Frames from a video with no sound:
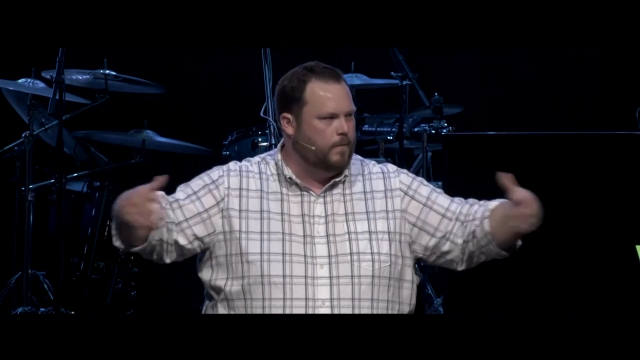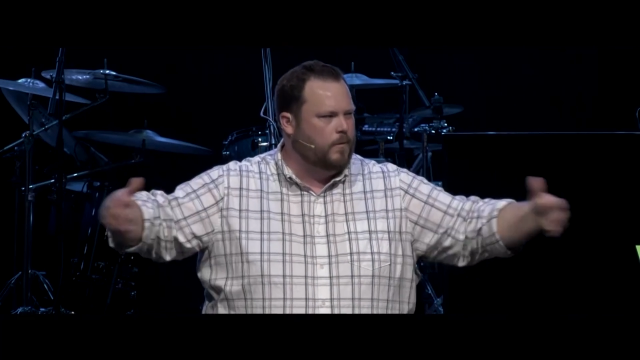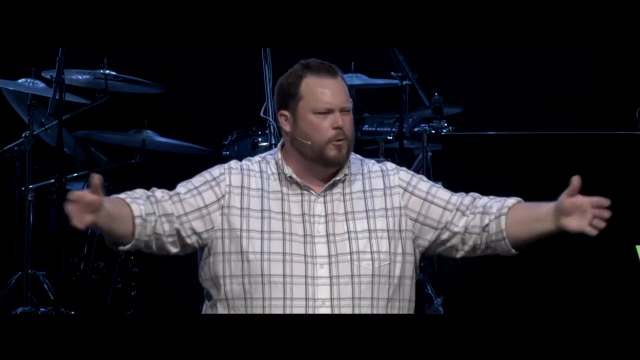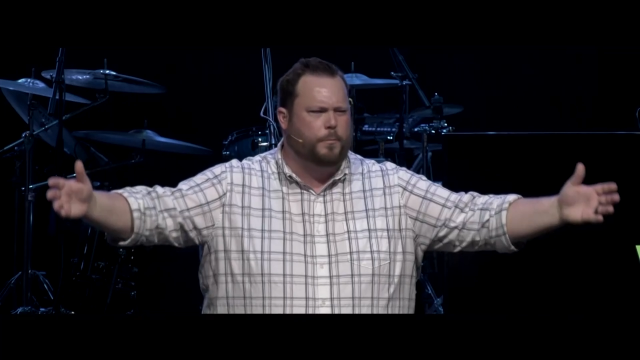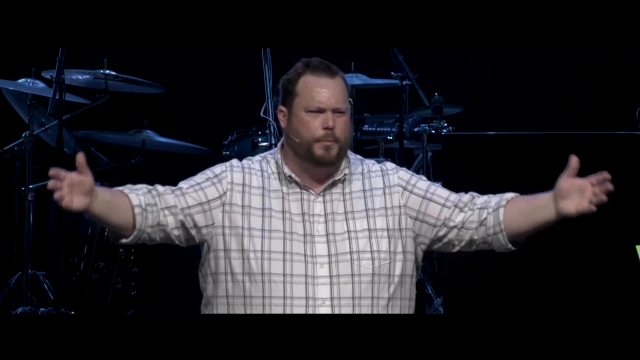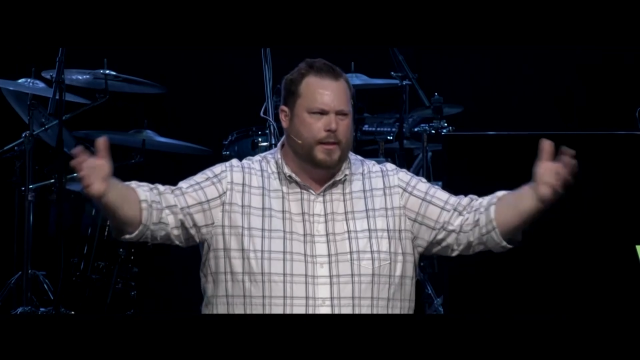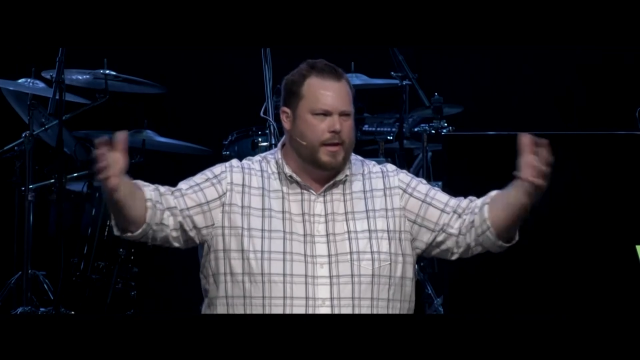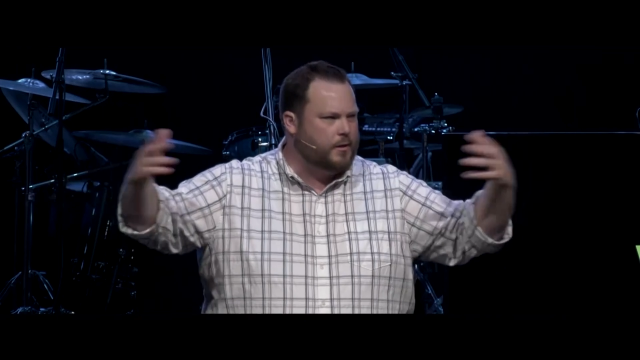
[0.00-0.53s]

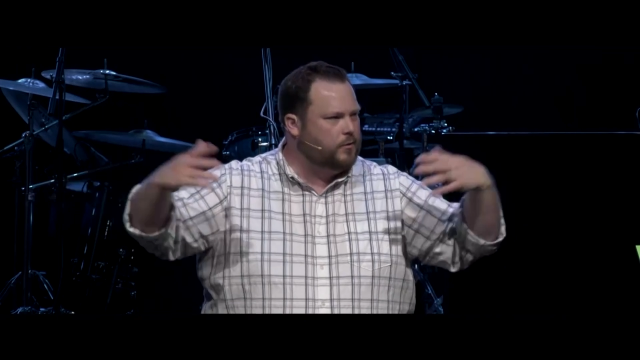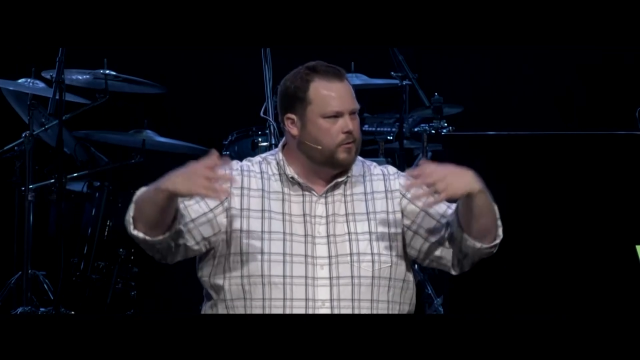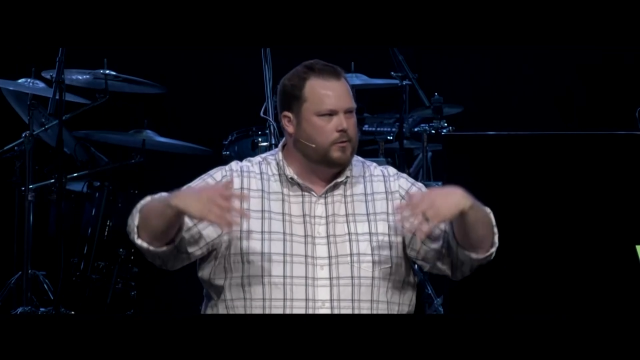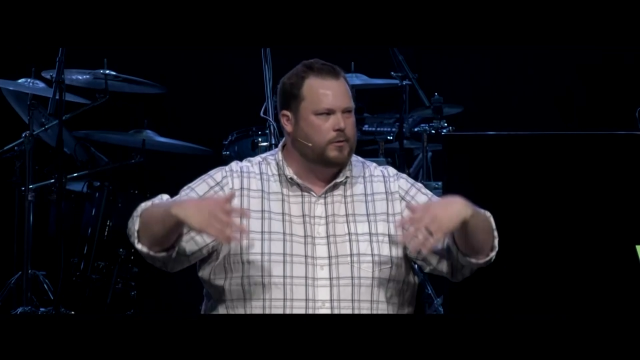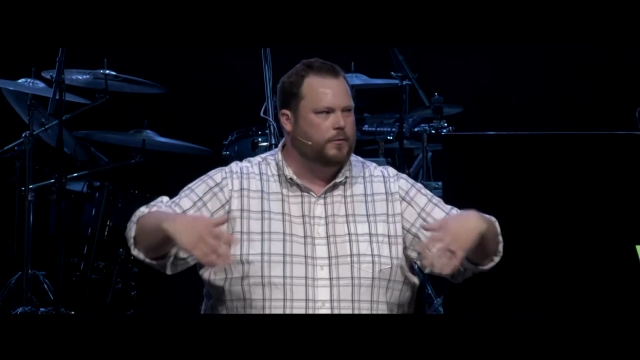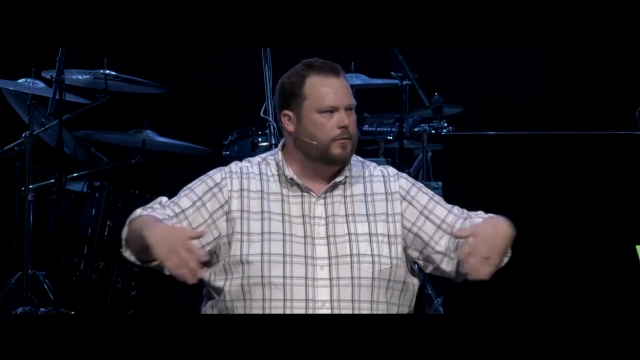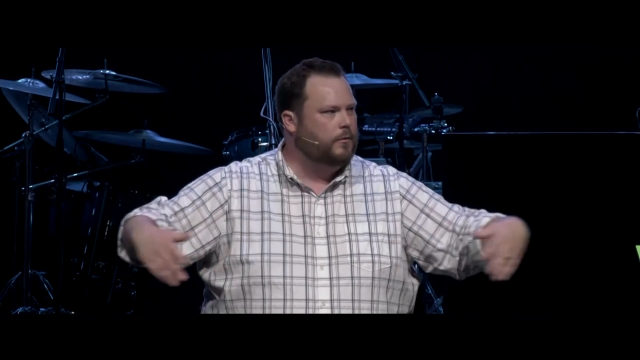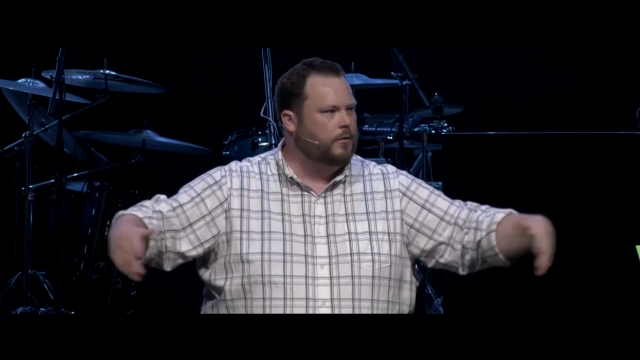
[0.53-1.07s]
You're
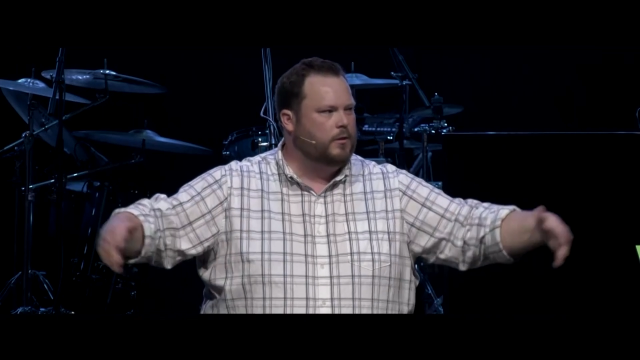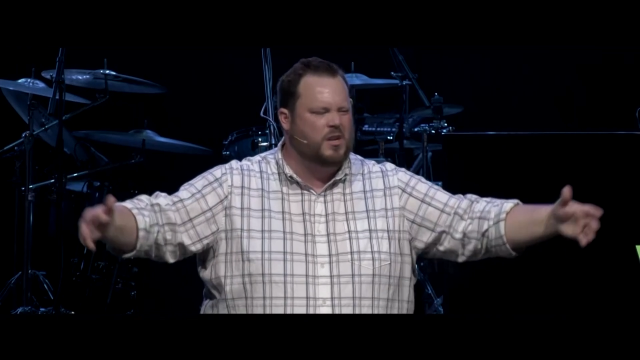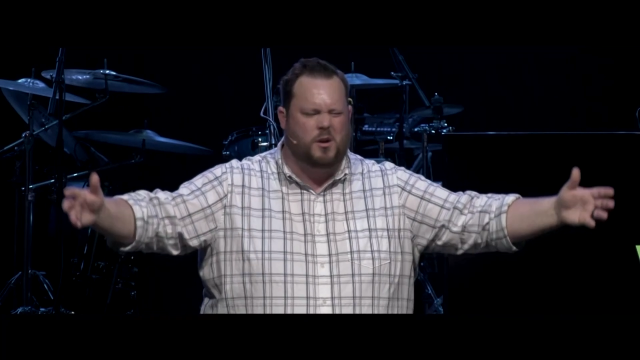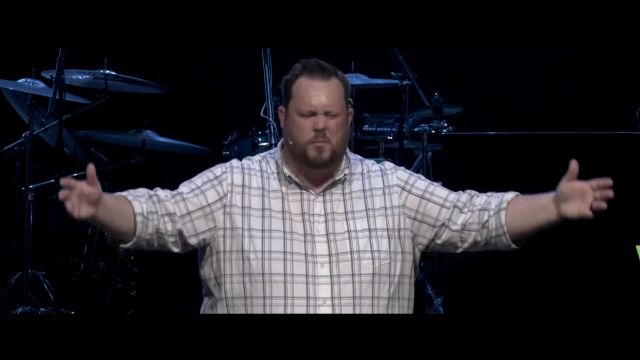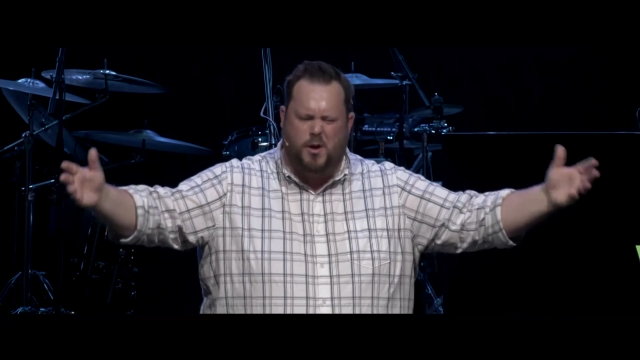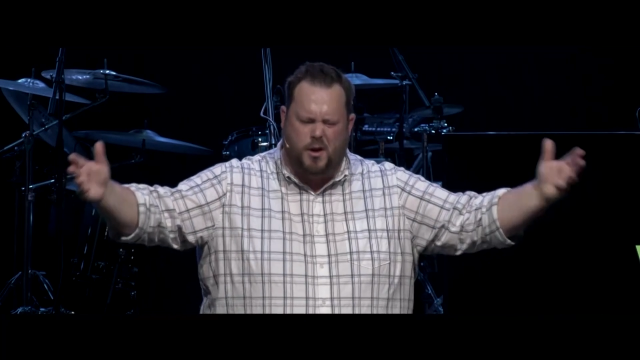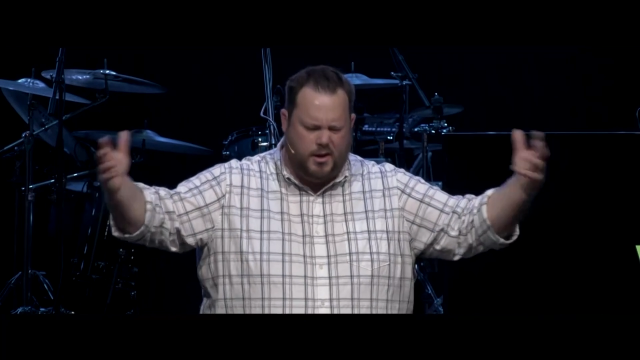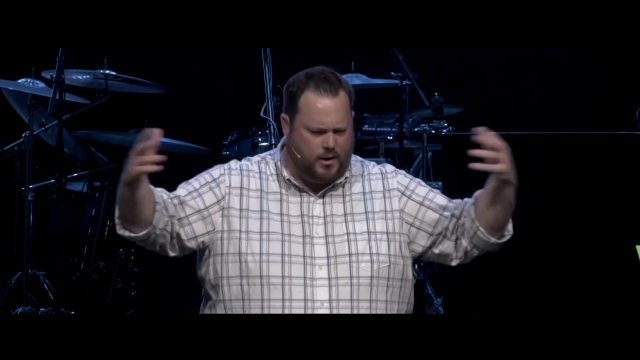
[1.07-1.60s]
blessed.
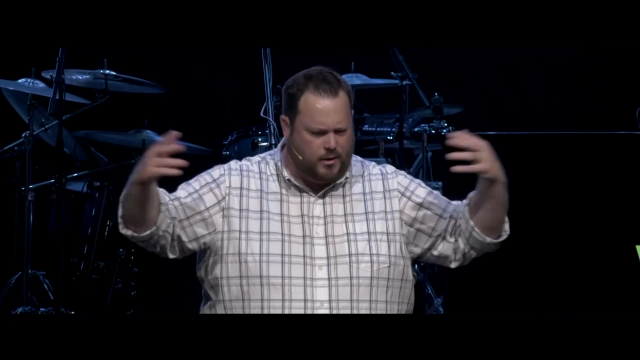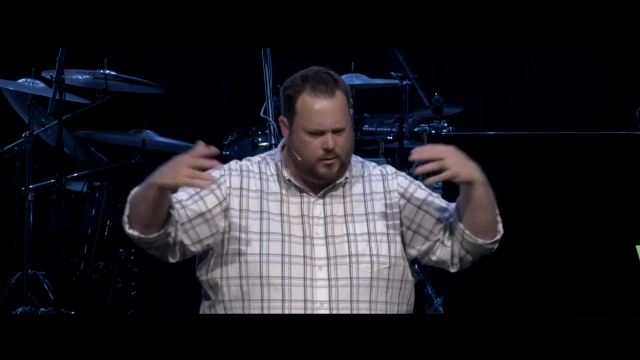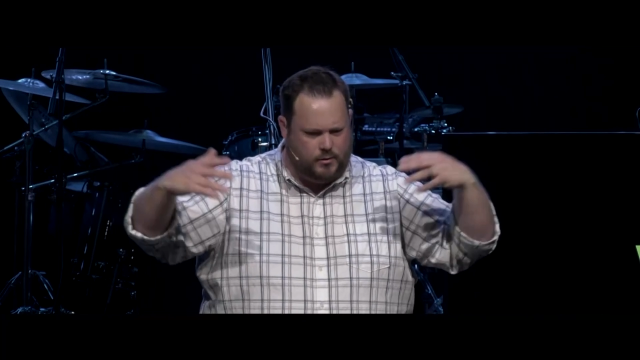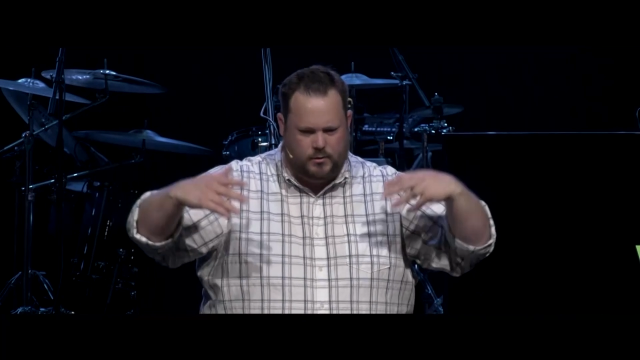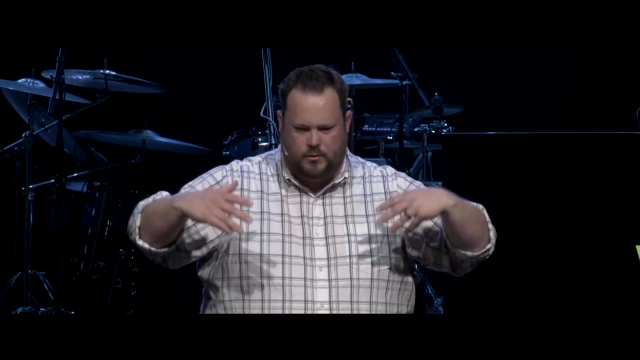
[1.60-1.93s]
Come on in.